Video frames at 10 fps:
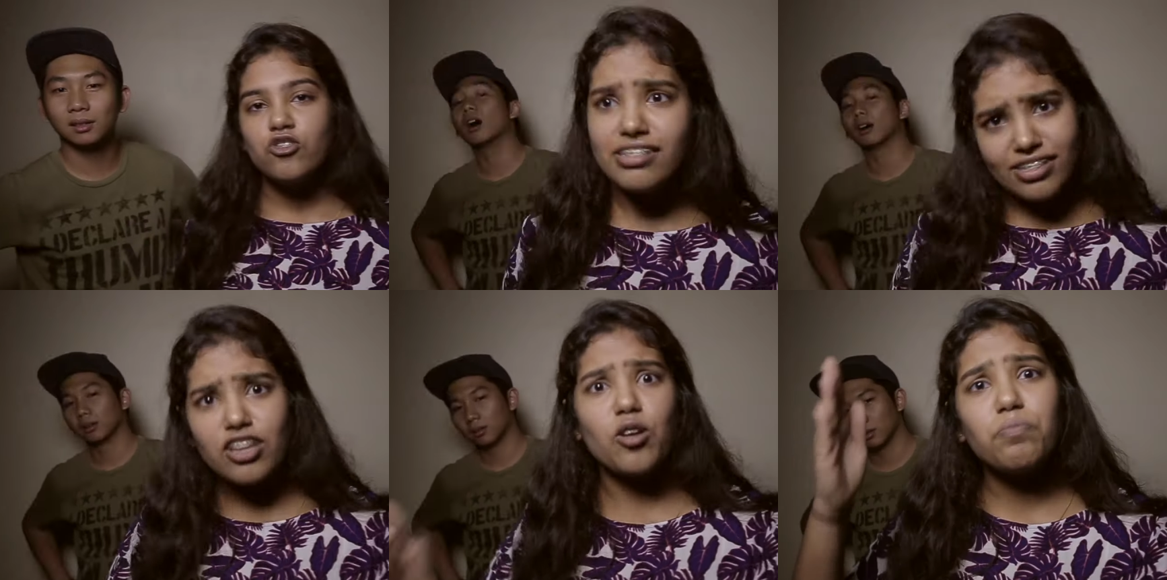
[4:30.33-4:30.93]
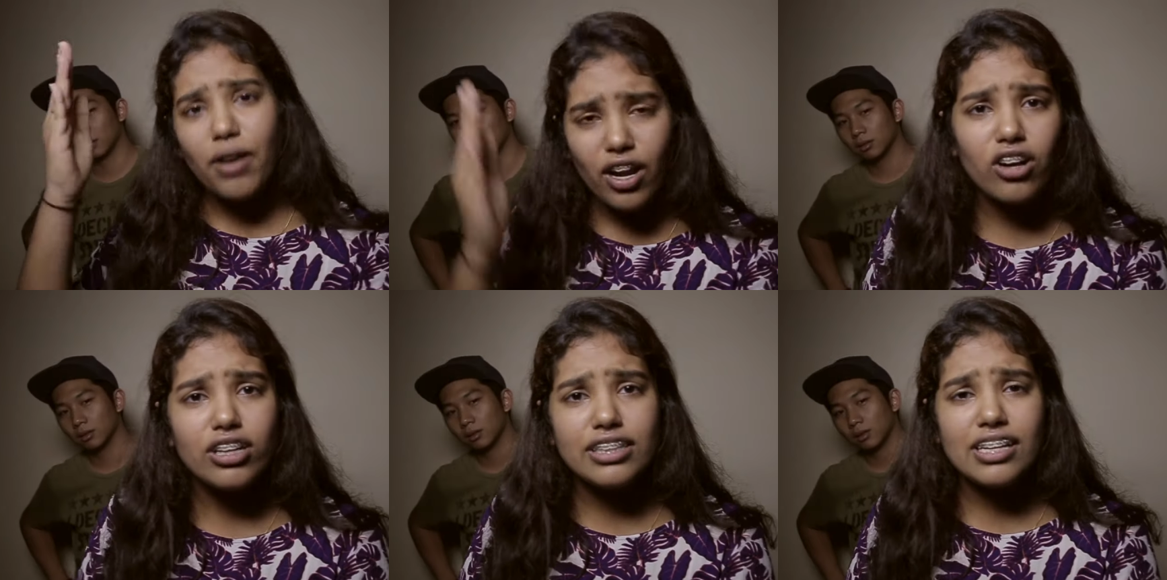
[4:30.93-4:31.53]
Speaker 1: Set your
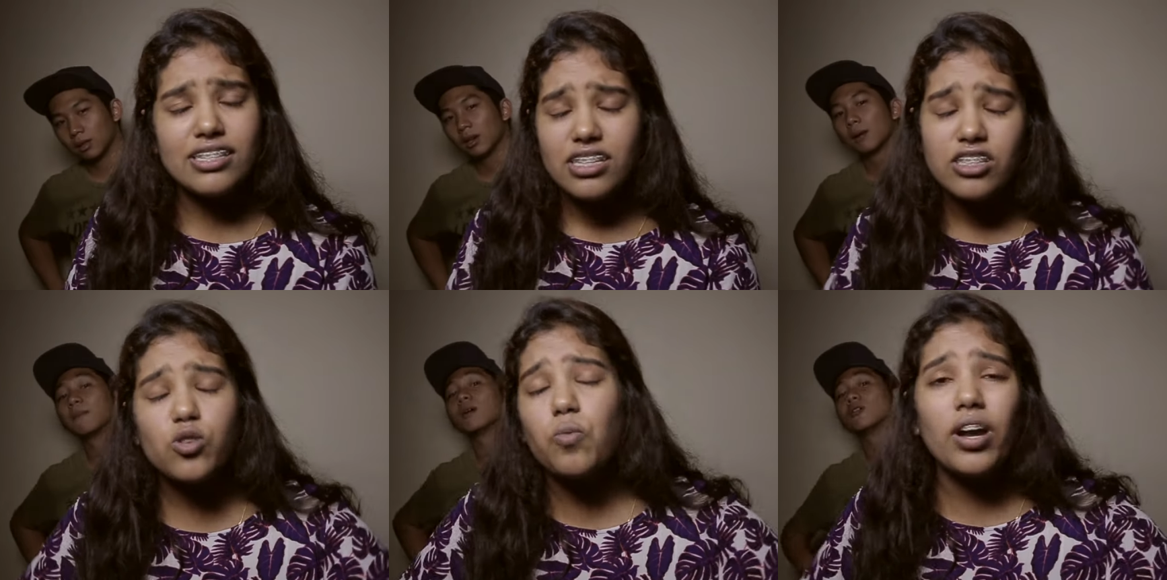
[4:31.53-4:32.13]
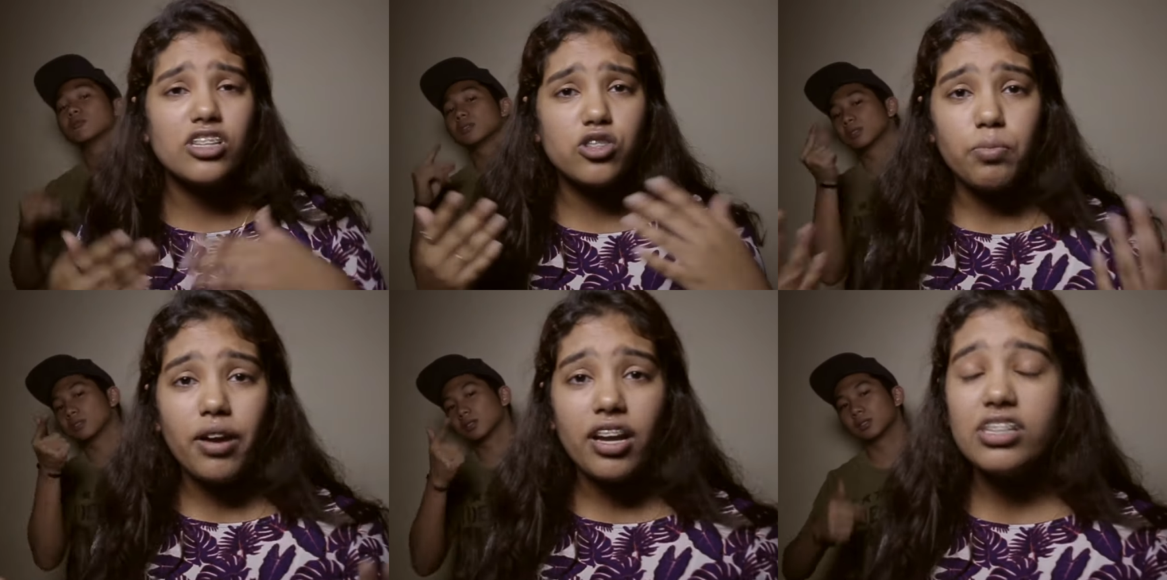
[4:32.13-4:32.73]
priorities. So what is your
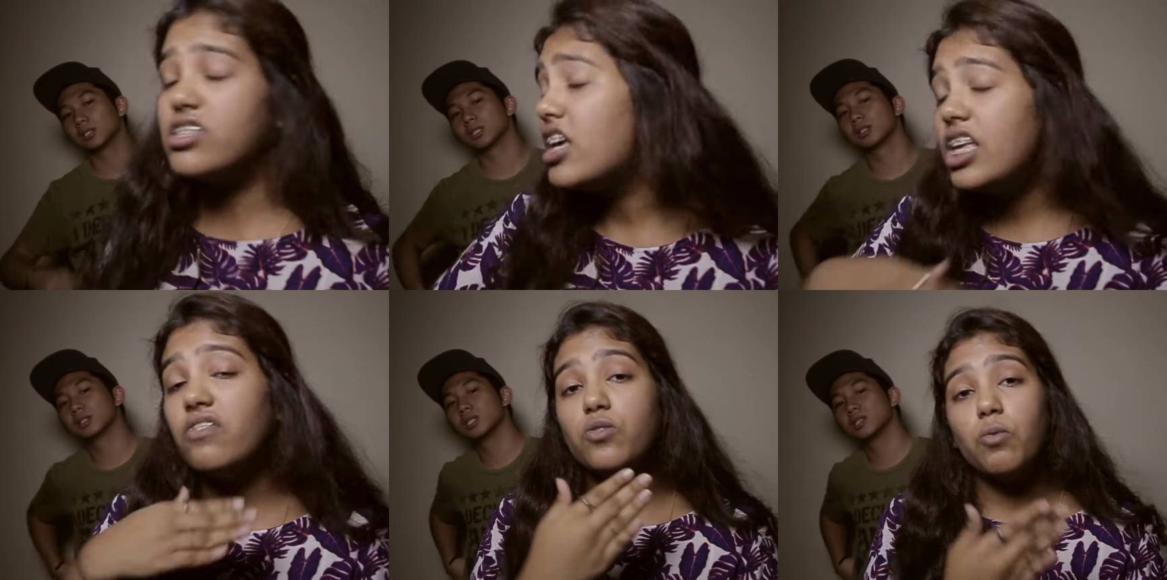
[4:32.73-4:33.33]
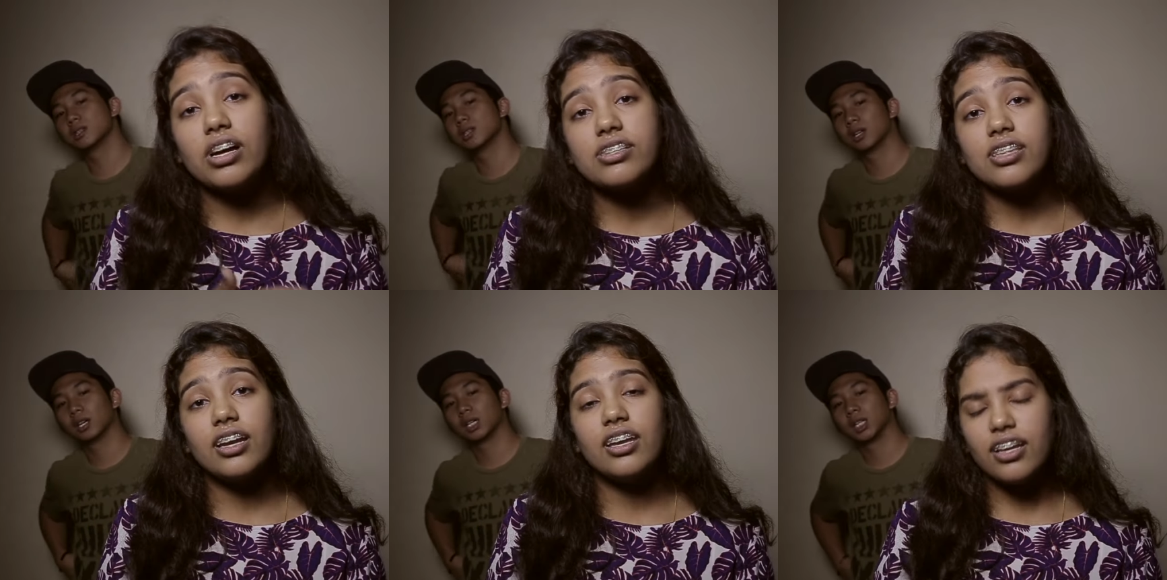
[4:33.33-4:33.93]
priorities? If you are
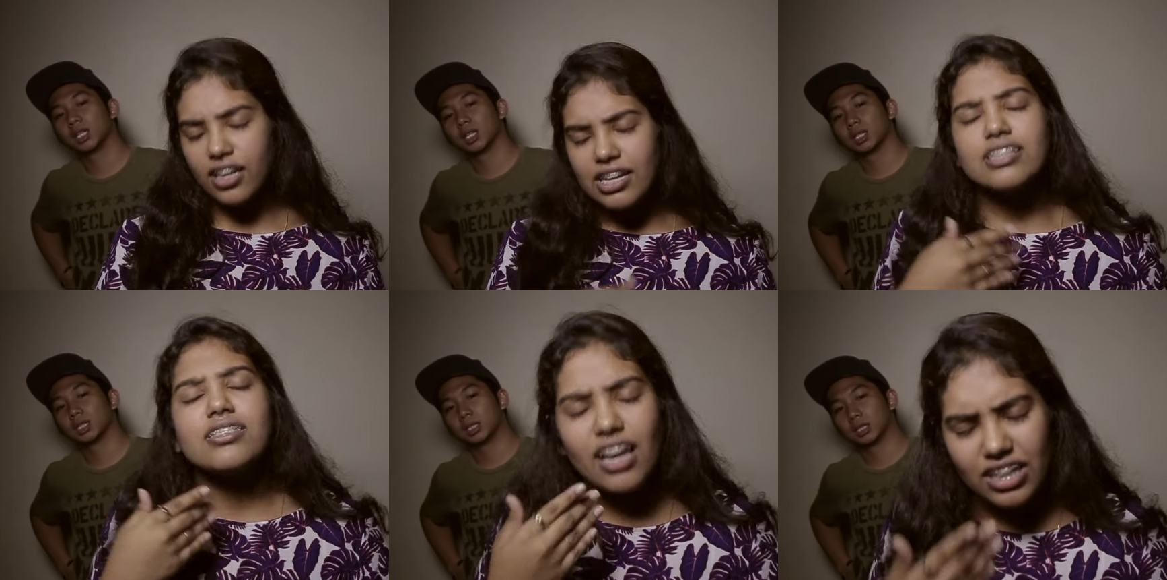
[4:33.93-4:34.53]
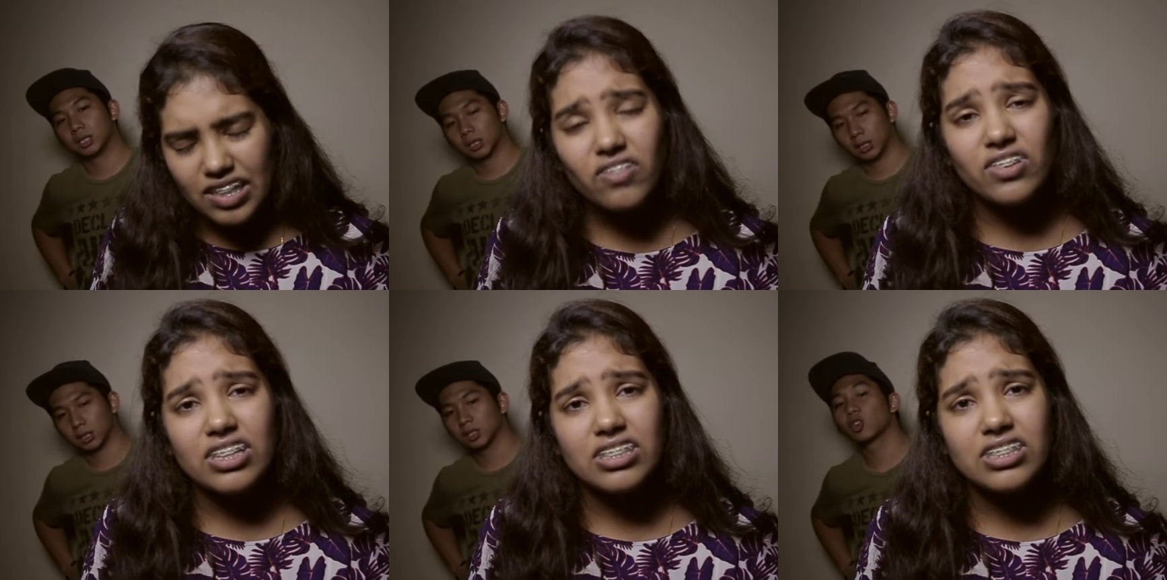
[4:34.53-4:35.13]
studying, study
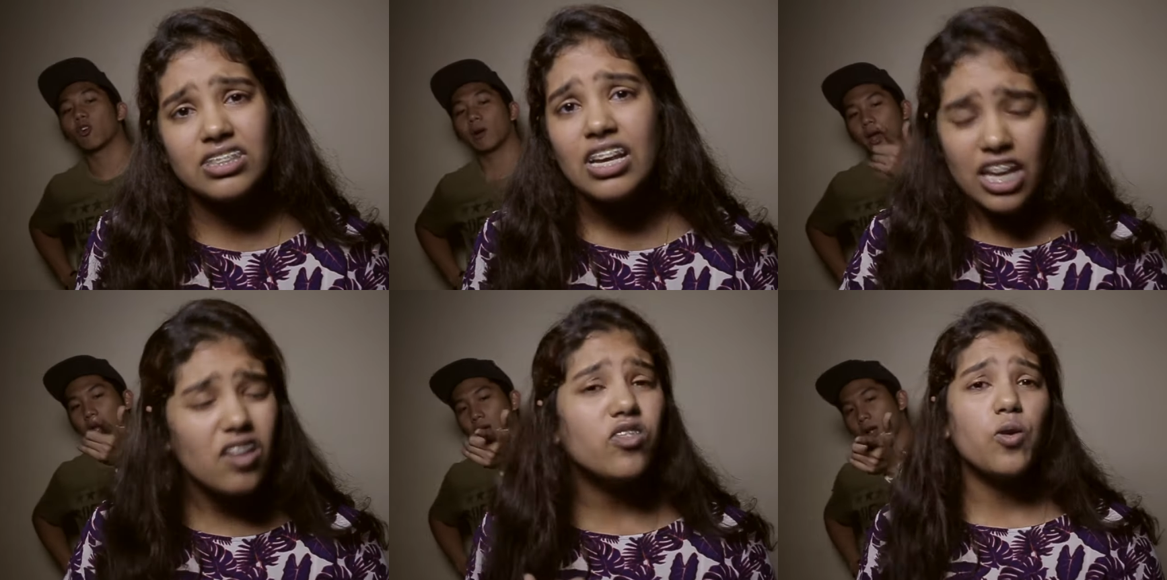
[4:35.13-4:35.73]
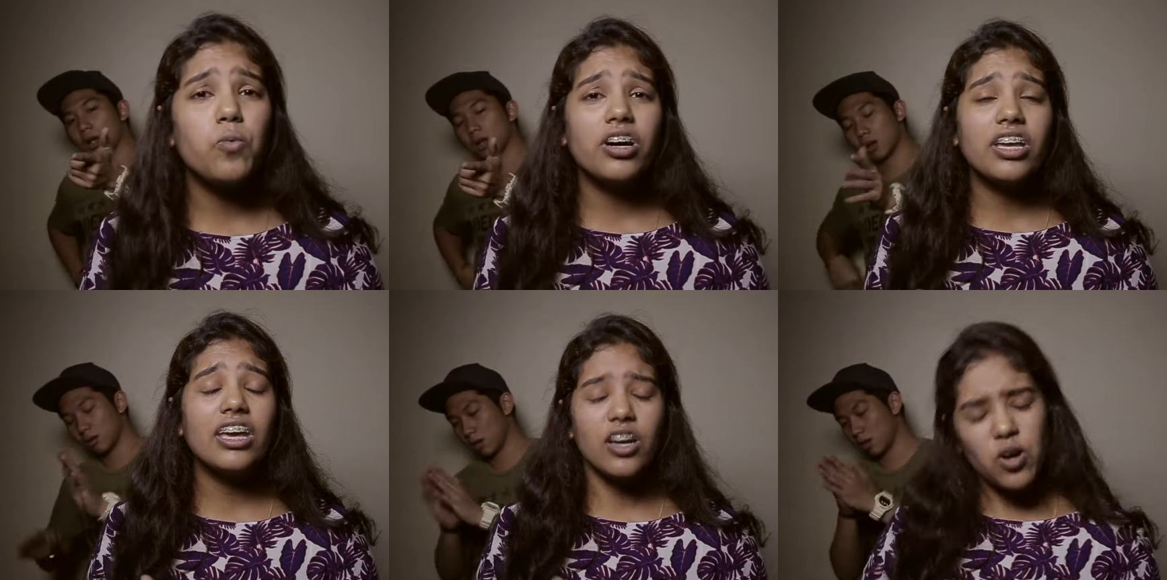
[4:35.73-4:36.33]
first. If you're
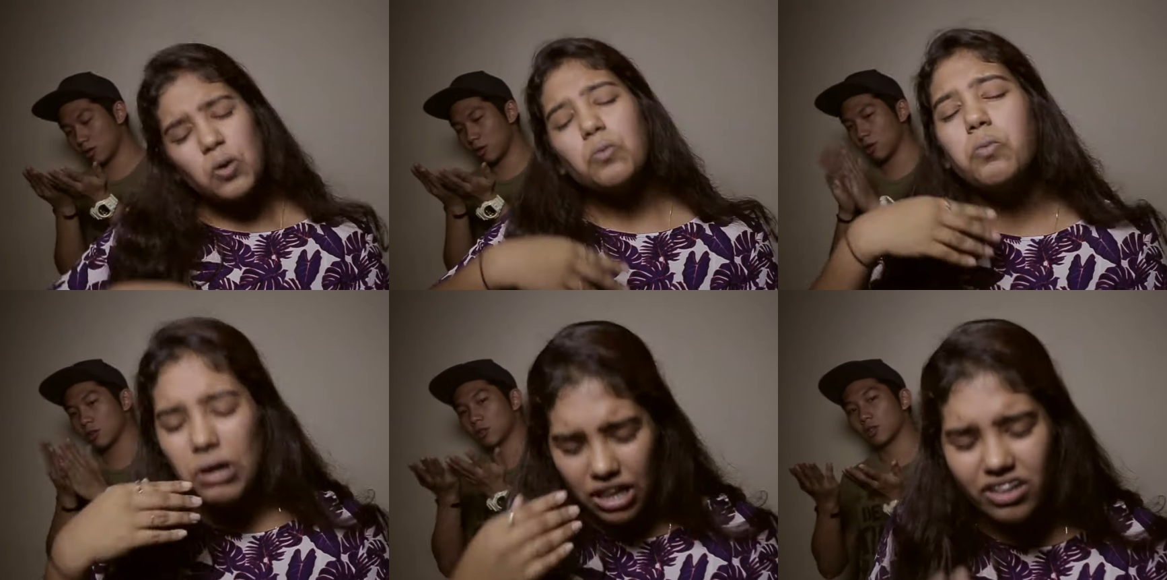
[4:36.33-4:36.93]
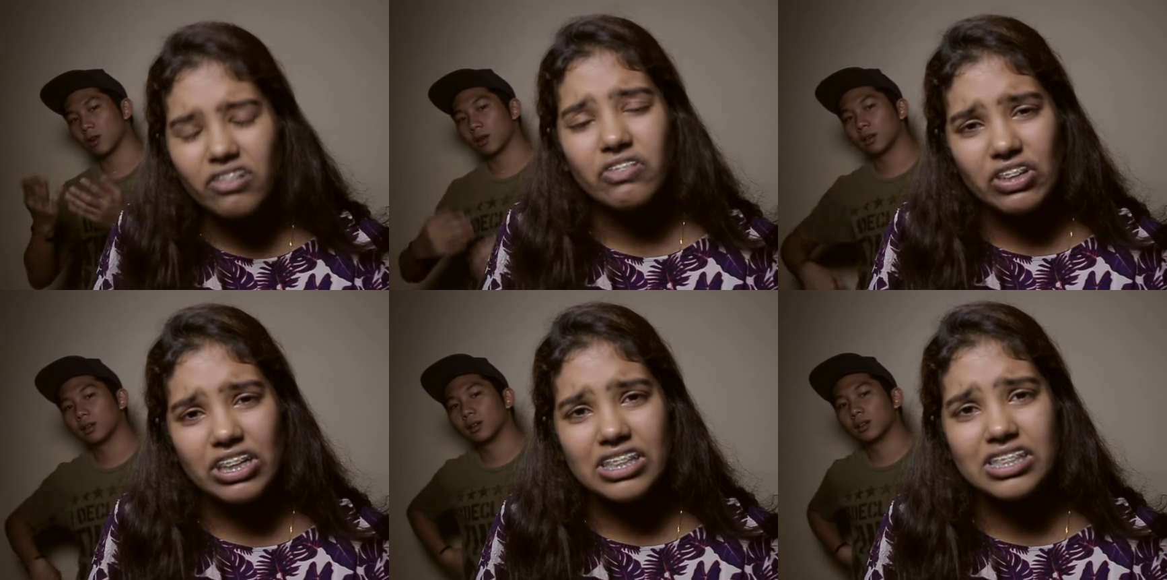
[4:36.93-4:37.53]
working, work
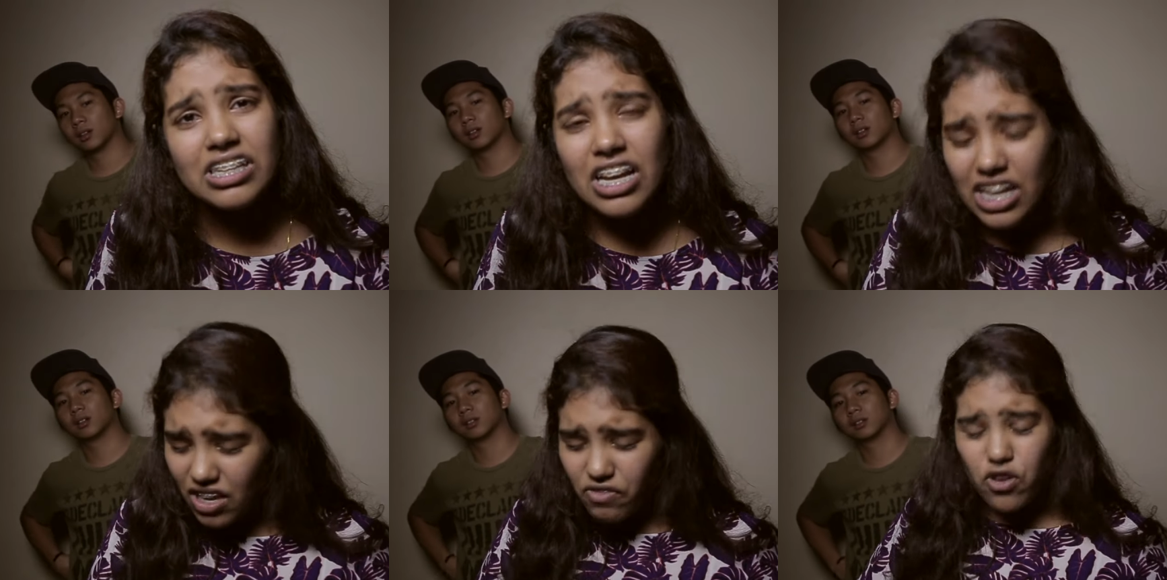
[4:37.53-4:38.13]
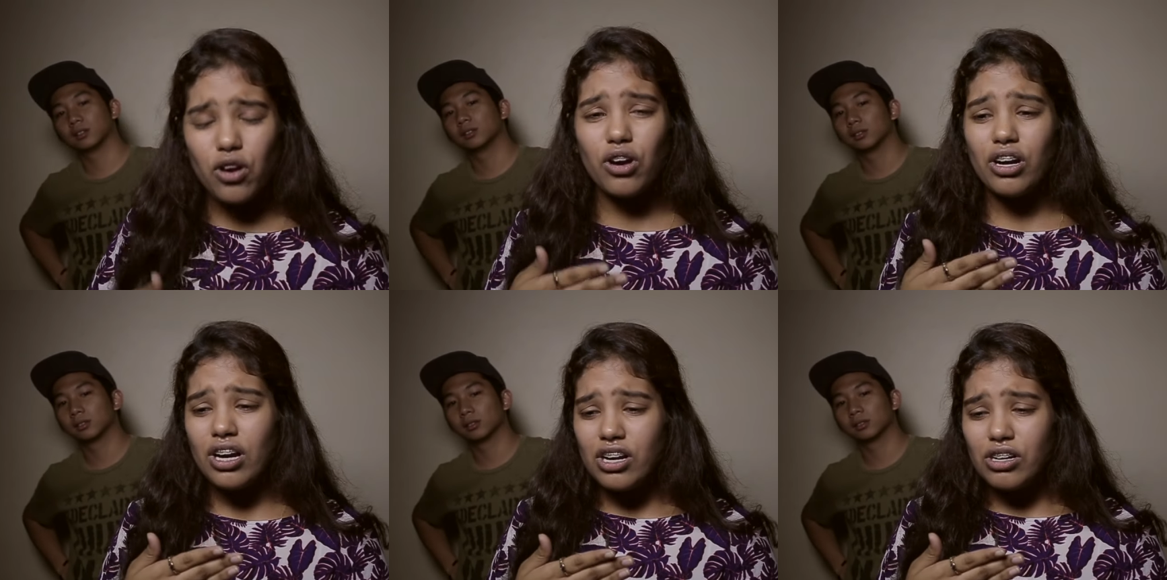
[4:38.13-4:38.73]
first. If you're